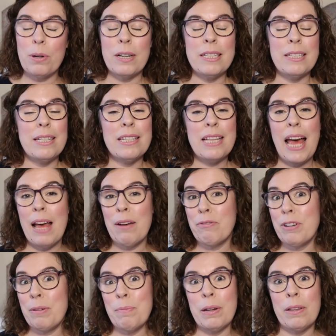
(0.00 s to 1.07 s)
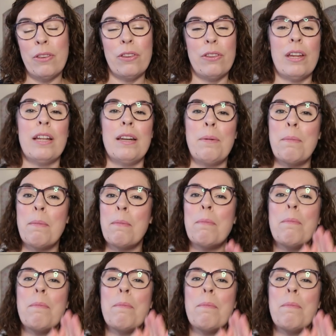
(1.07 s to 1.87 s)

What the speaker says: prizes every month and a